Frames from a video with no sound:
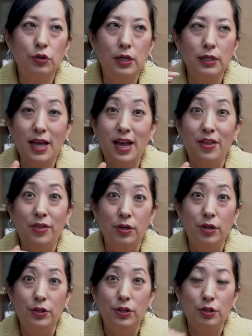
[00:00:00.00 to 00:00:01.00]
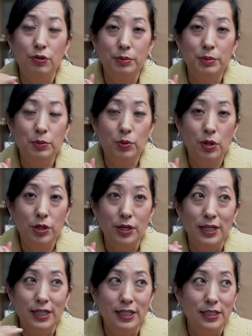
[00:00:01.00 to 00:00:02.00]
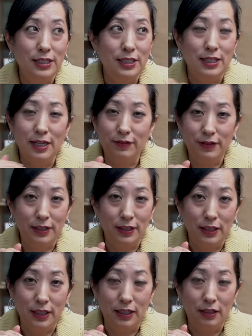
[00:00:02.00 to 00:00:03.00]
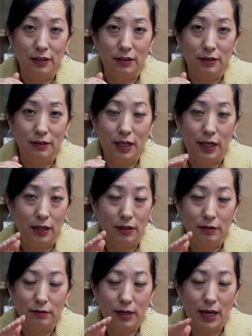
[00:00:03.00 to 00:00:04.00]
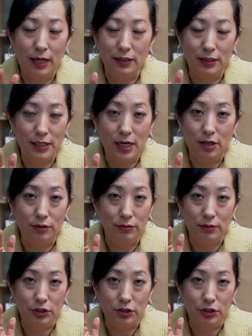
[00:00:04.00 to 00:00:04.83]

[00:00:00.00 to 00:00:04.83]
yeah. The, the Caribbean water is definitely like hands down,